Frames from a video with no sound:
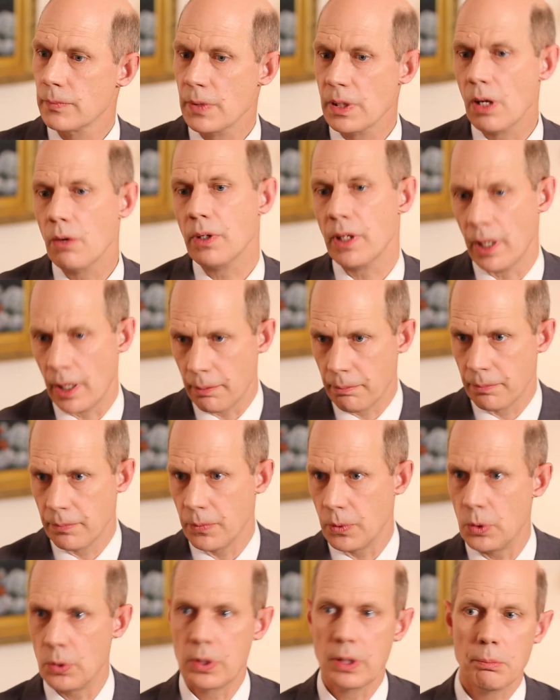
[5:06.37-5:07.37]
Okay,
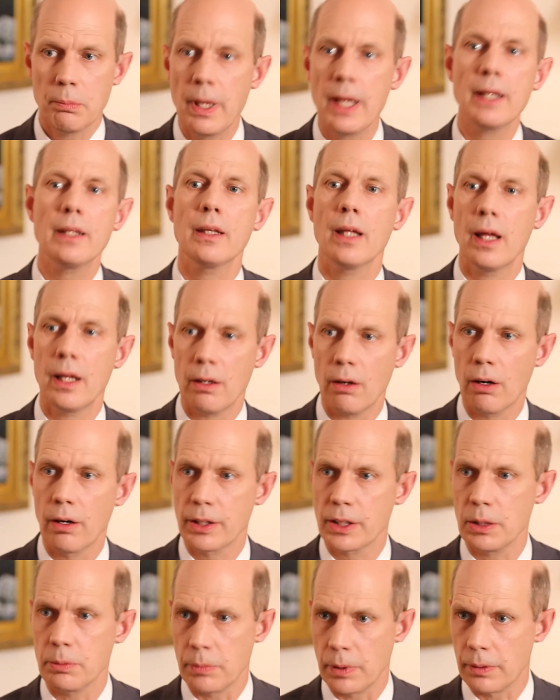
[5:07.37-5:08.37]
you can make that
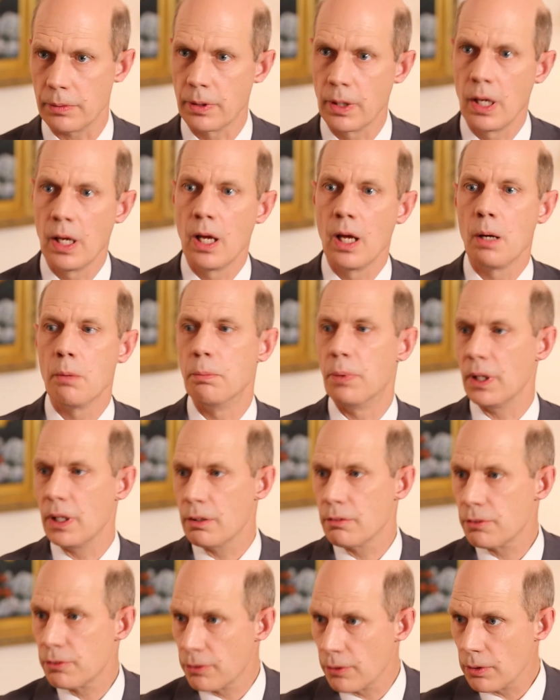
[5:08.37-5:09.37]
argument. But
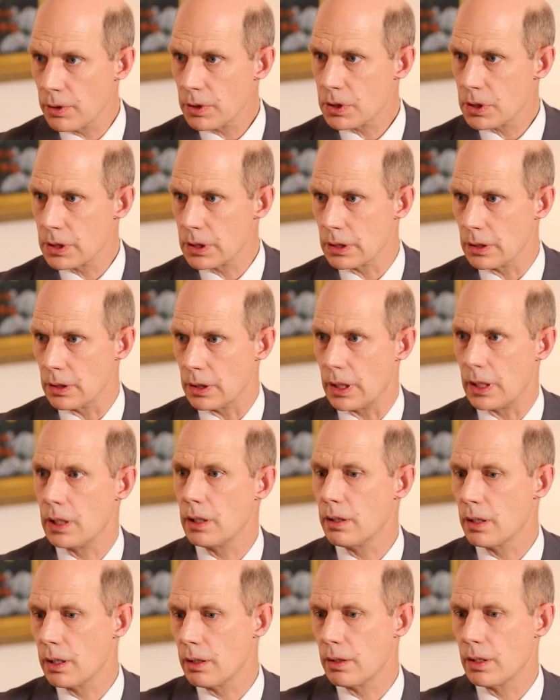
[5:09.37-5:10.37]
unfortunately,
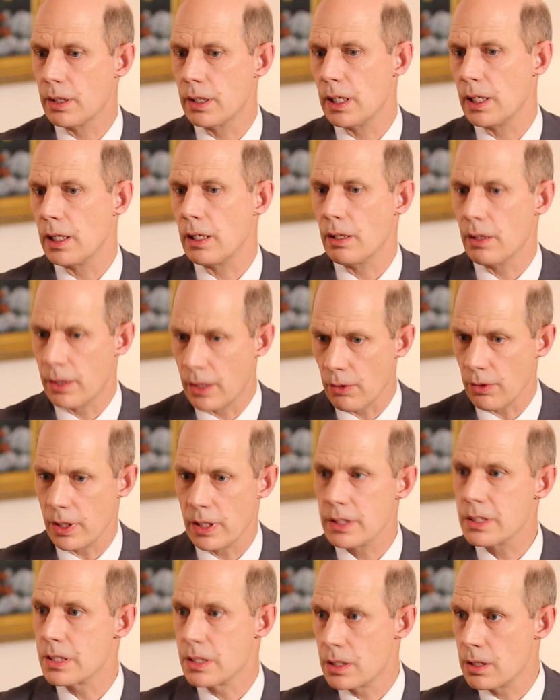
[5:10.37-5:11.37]

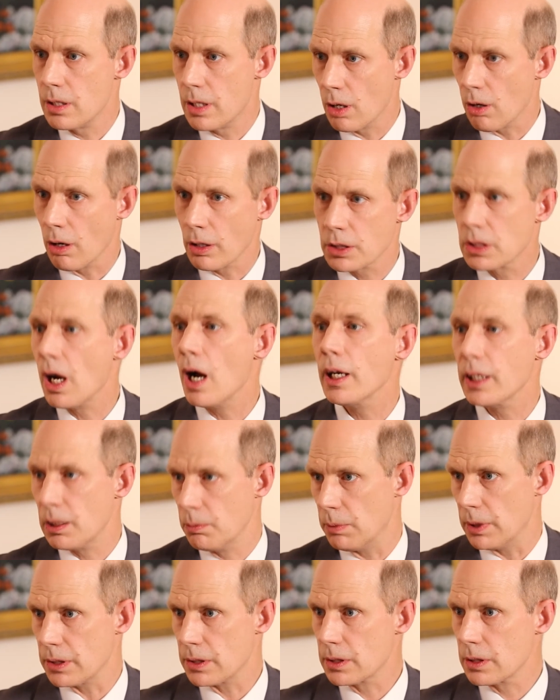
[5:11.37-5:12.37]
there are
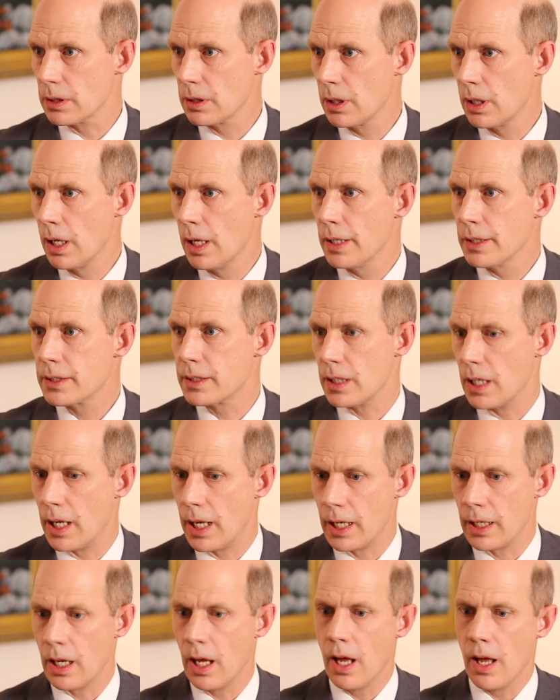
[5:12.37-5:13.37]
documents
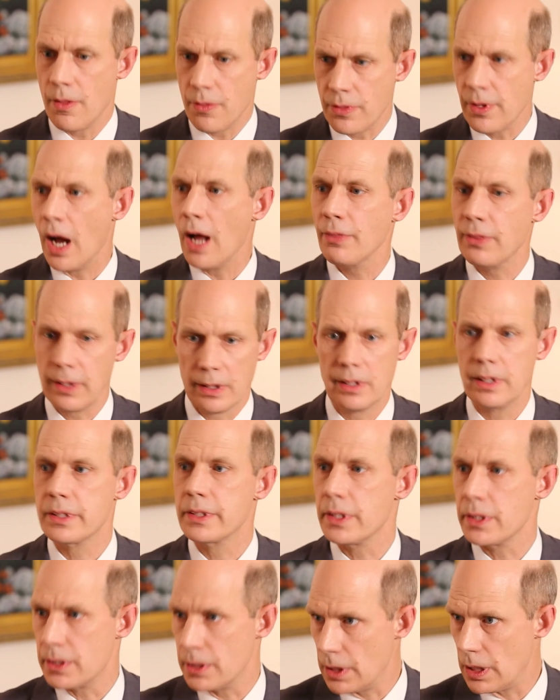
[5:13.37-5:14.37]
saying not that
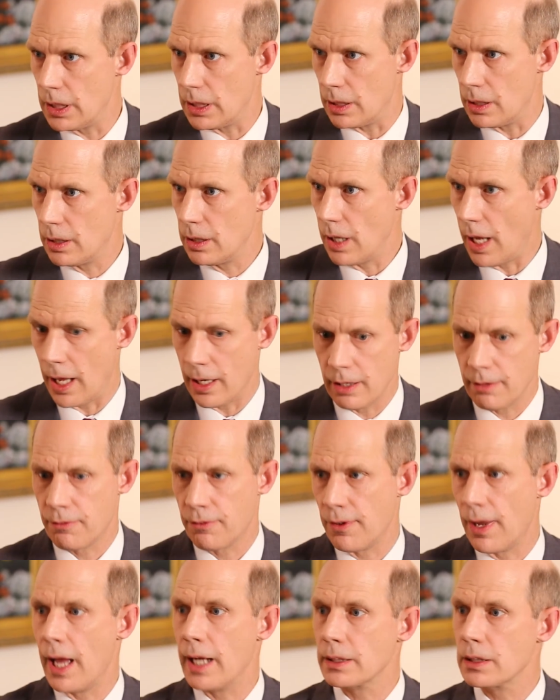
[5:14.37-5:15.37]
this is needed. And in
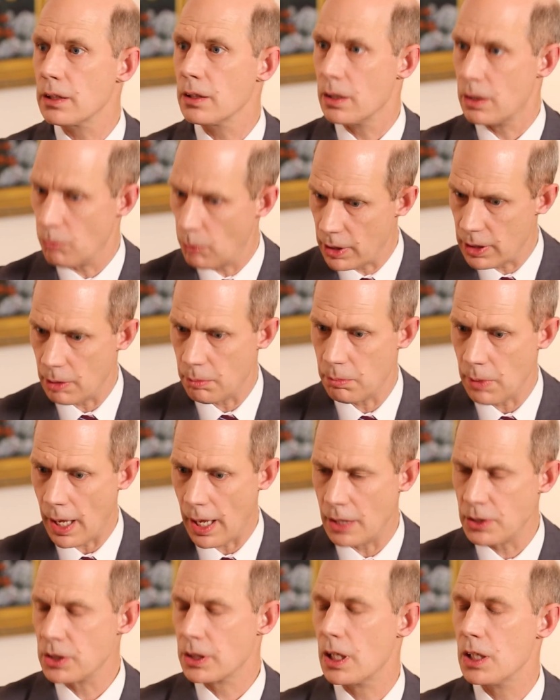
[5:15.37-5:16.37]
fact, when the
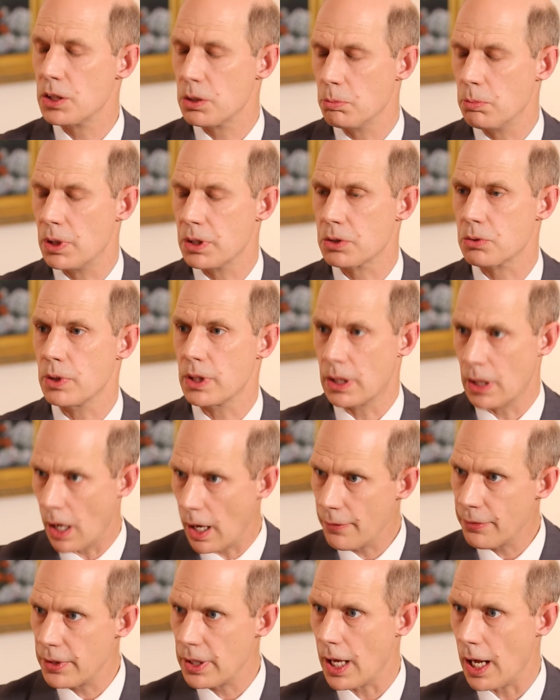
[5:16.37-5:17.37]
Education Ministry
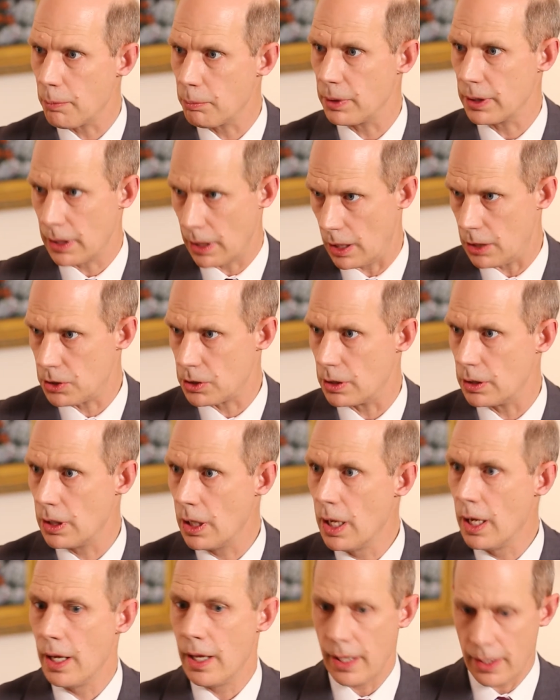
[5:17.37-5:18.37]
got the application,
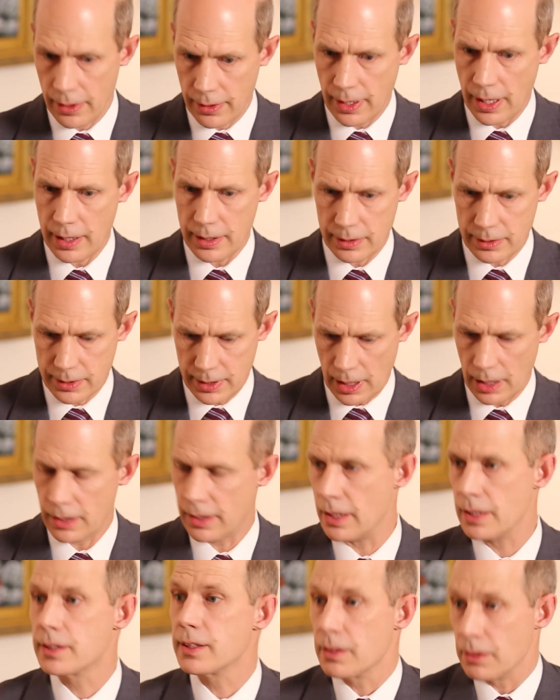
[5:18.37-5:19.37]
they said
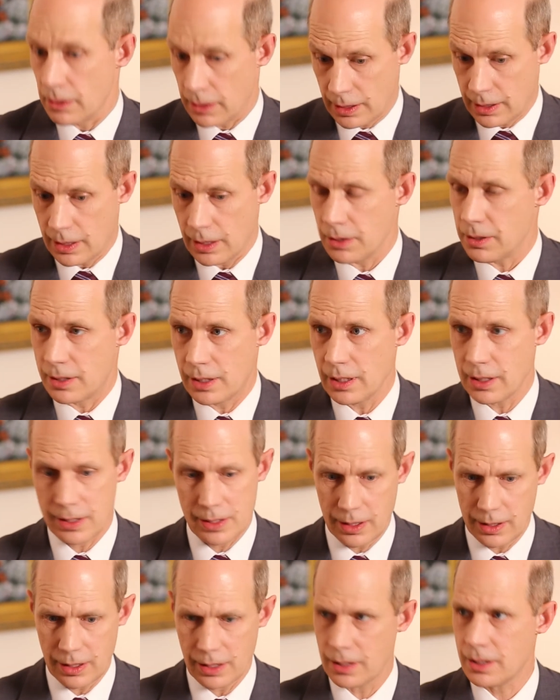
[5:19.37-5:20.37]
this
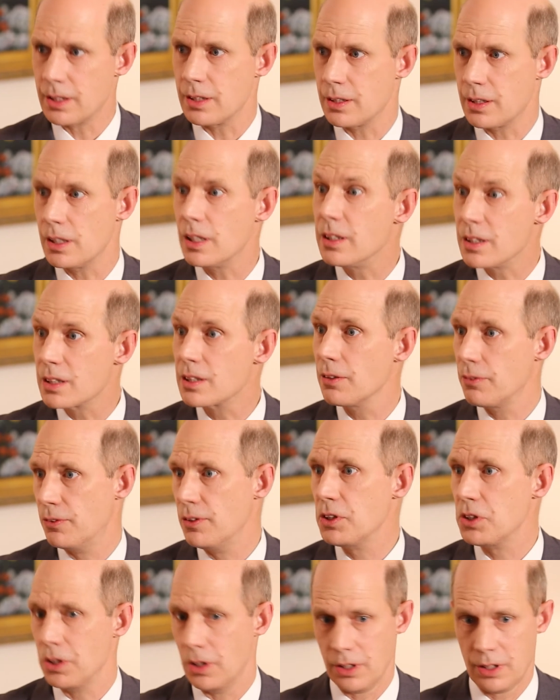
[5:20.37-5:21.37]
is
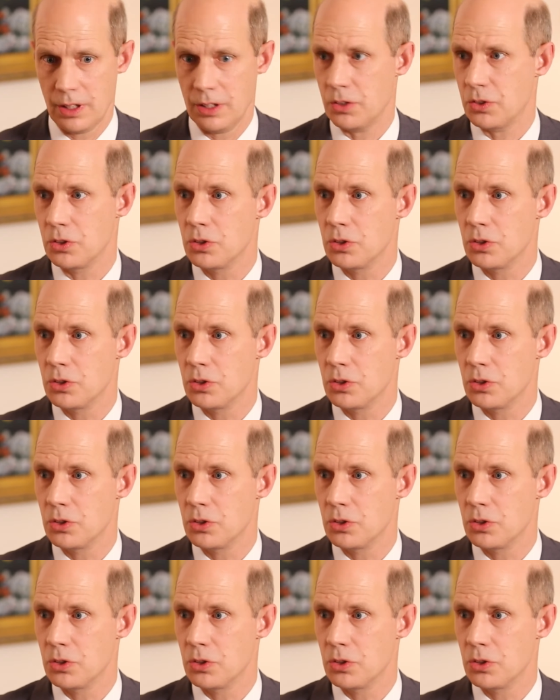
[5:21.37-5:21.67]
insufficient. There's